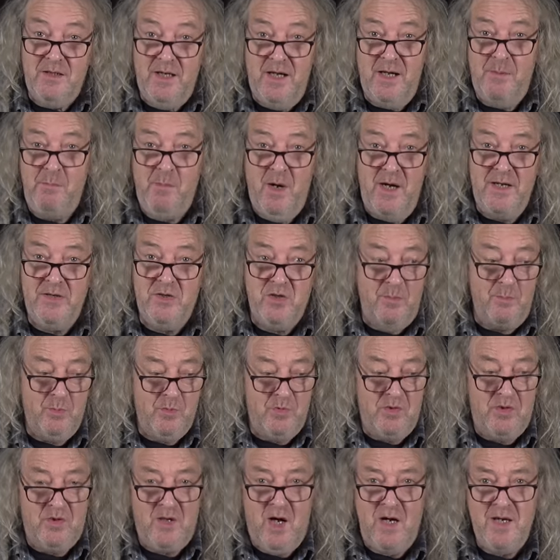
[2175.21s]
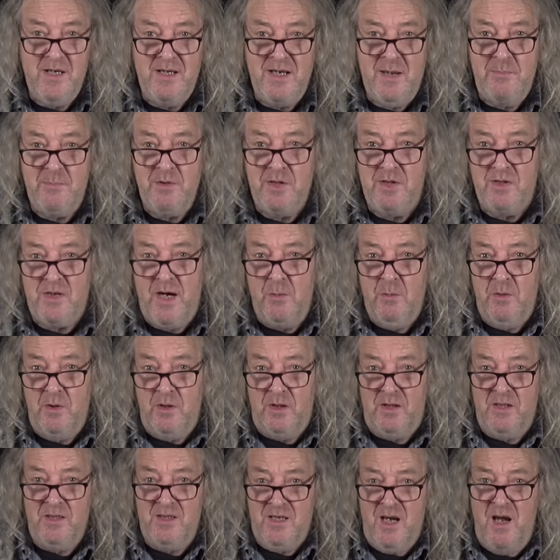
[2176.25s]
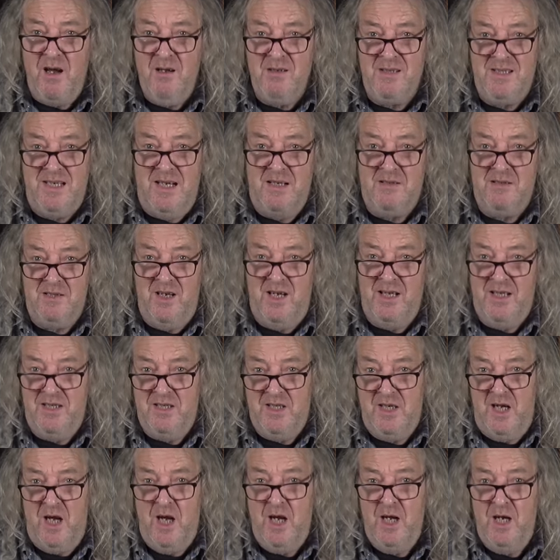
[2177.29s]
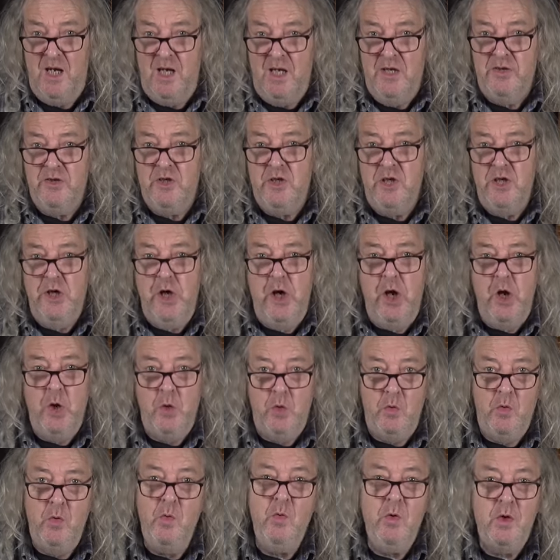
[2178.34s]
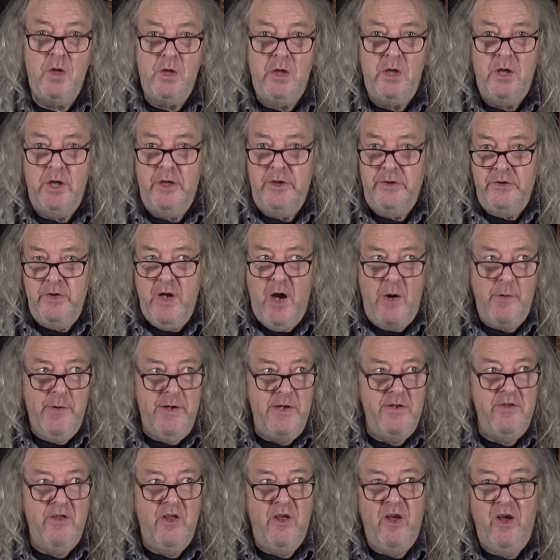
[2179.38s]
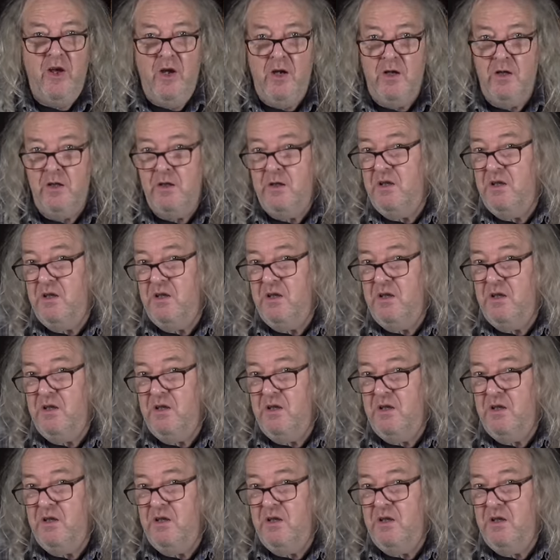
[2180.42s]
You know, my job was to try and demonstrate what a guitar sounds like to you, knowing that